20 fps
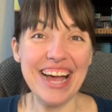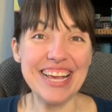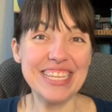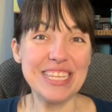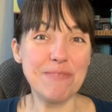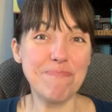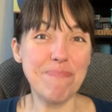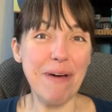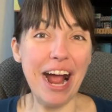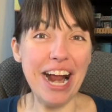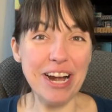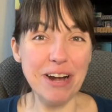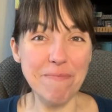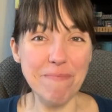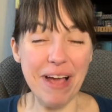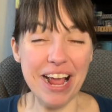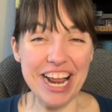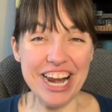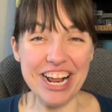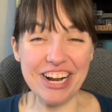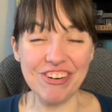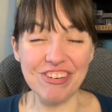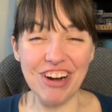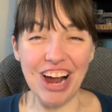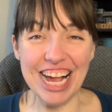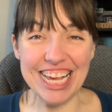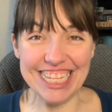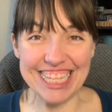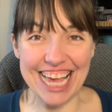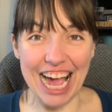Spider-Man
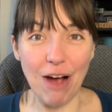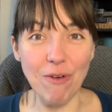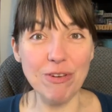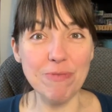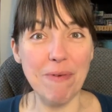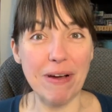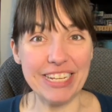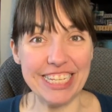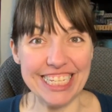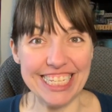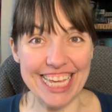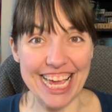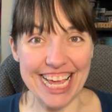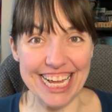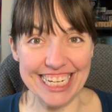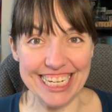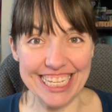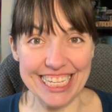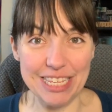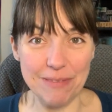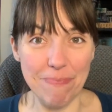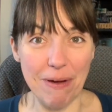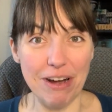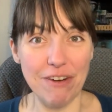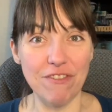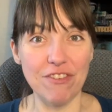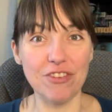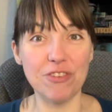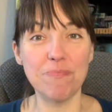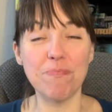Across the... I was about to say Into the
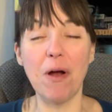Spider-Verse.